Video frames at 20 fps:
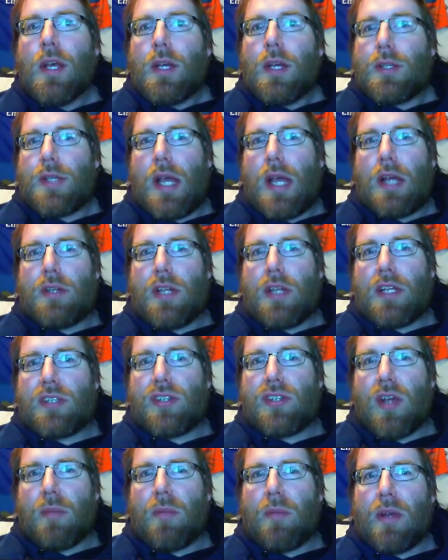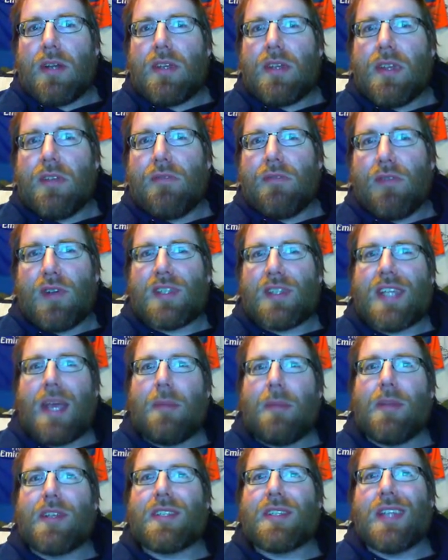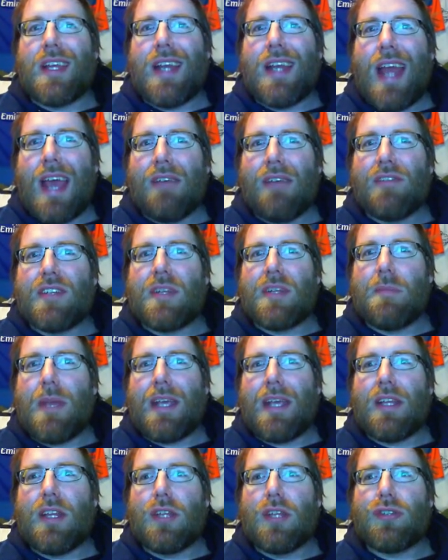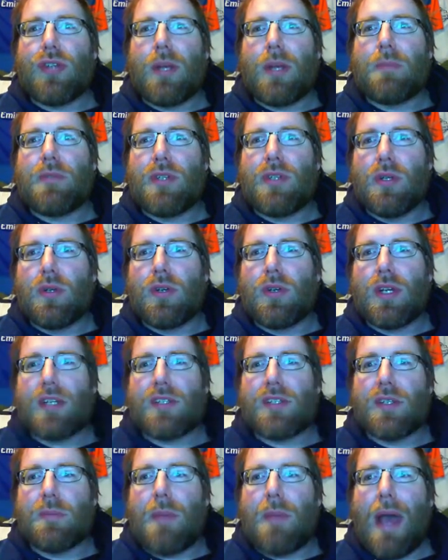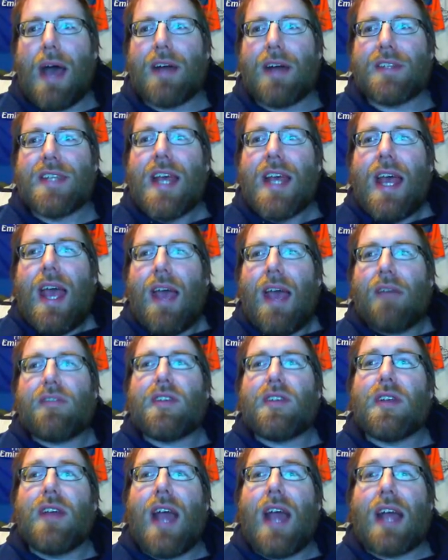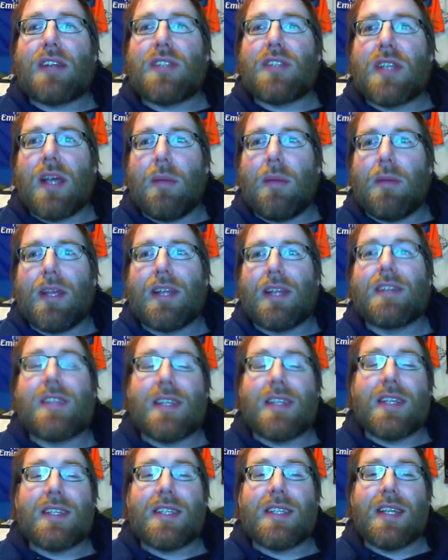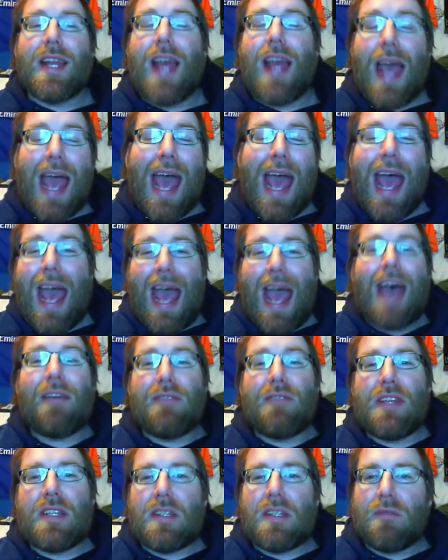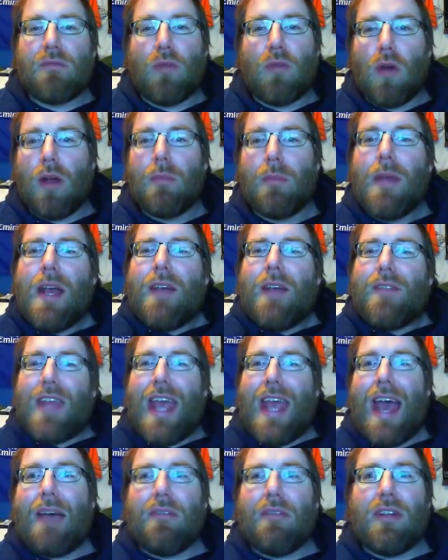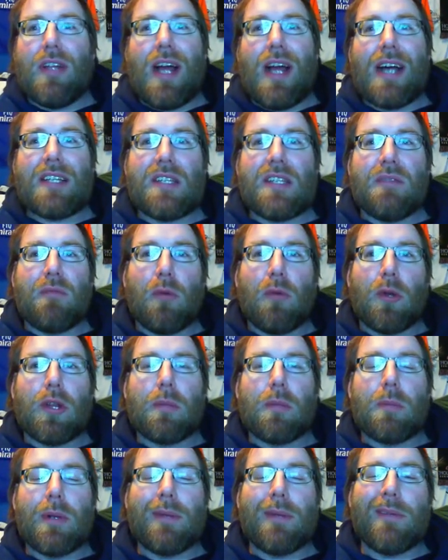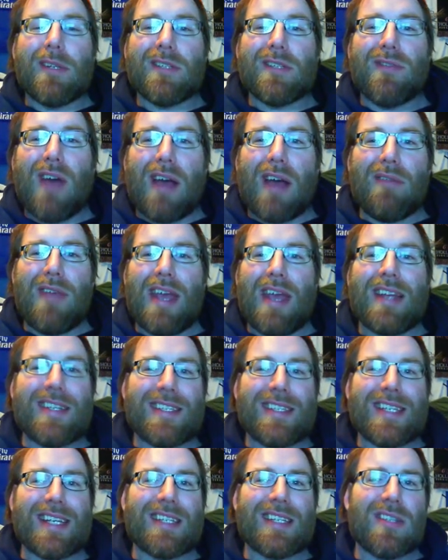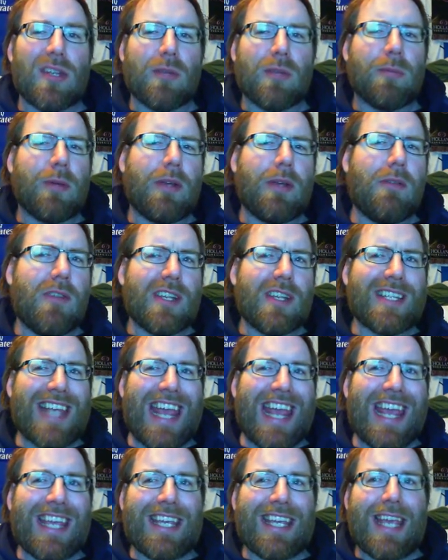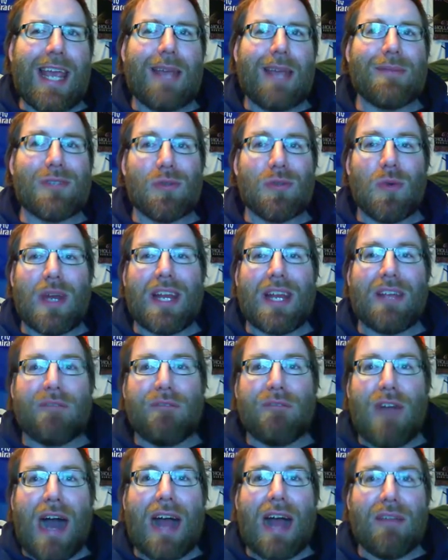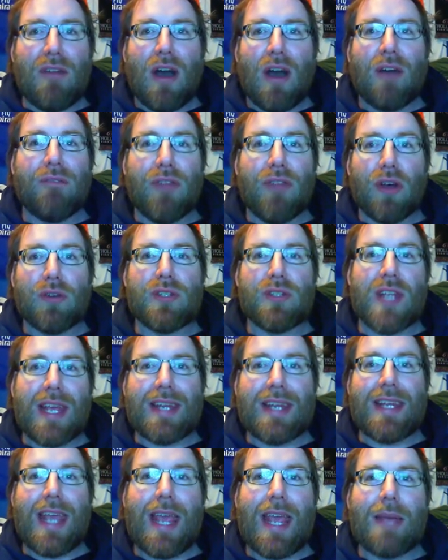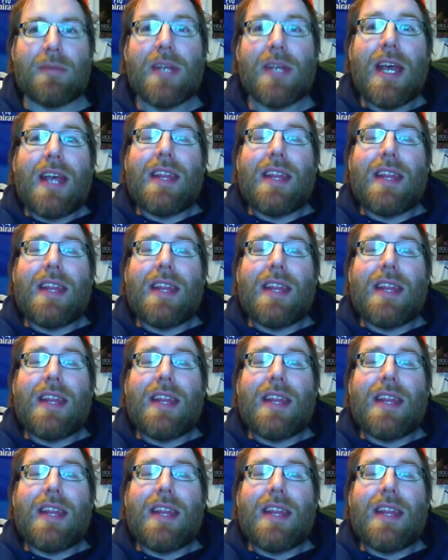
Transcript: So yeah, let's jump right into the first game of the slate. Everton making the trip to Crystal Palace. Everton are actually coming into this in a half-decent form. They haven't lost in four of their previous five and six of their previous eight games, winning five of those eight games.